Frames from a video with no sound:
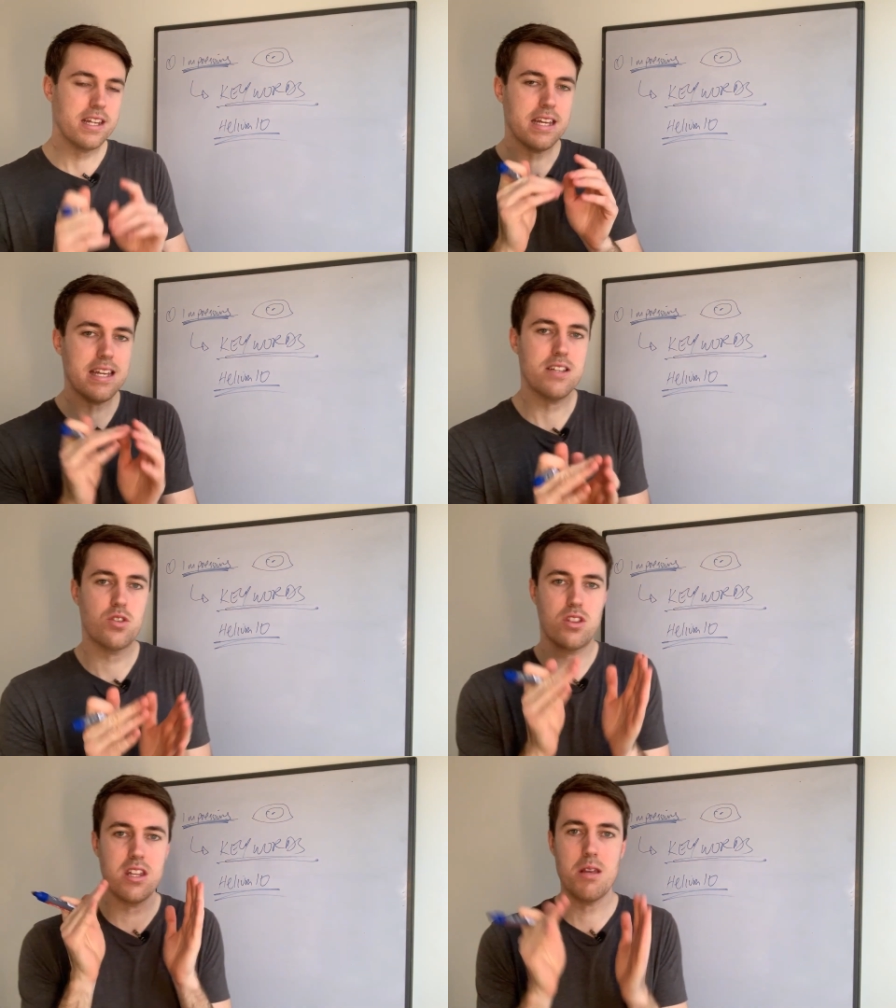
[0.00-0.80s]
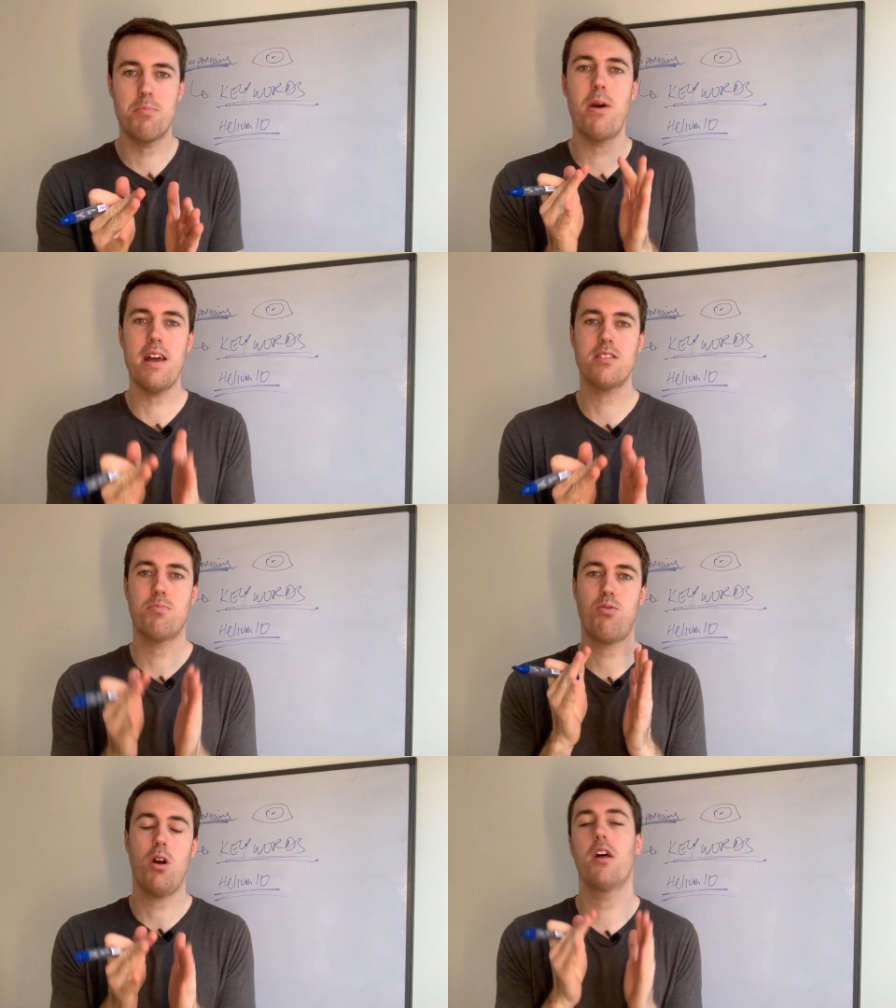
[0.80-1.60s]
it is the
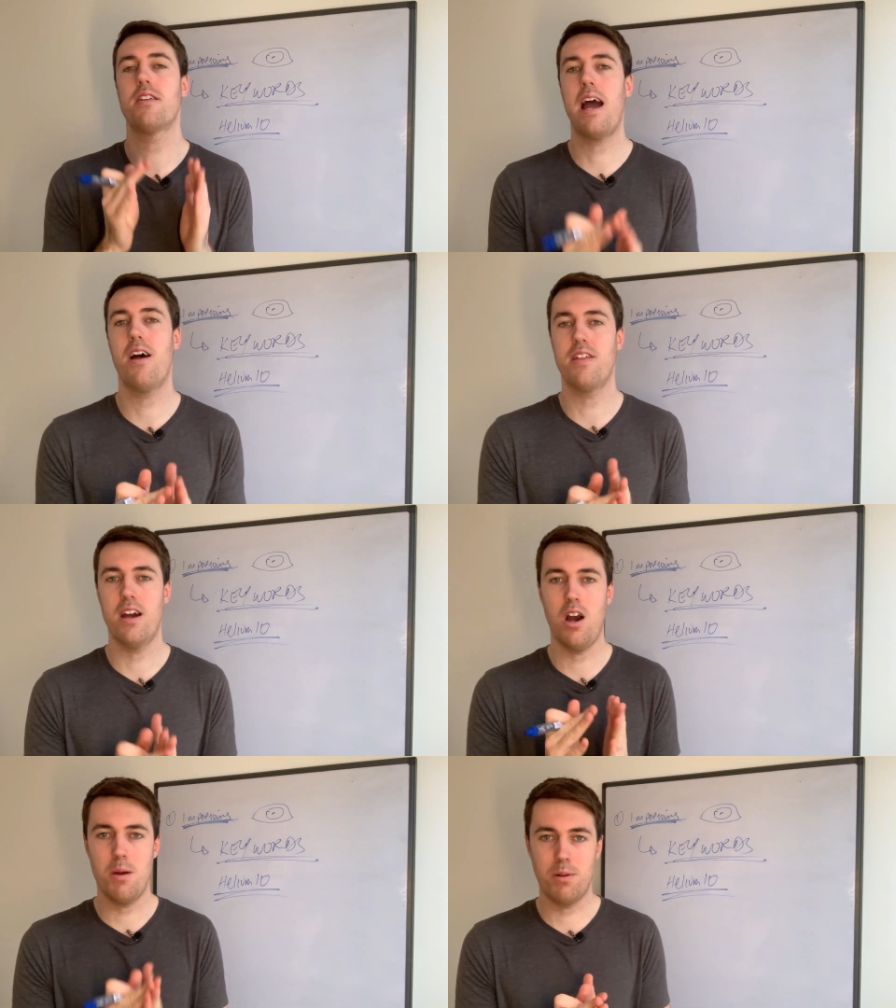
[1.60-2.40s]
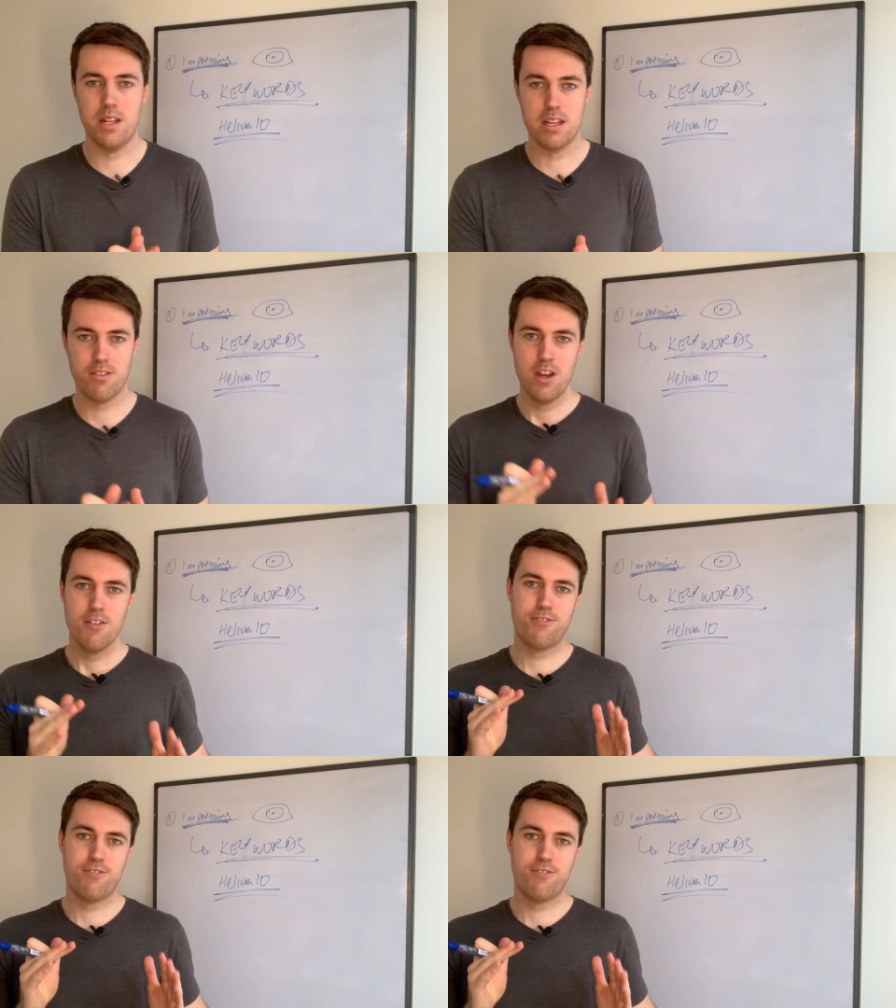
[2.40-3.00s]
best product out there, I believe,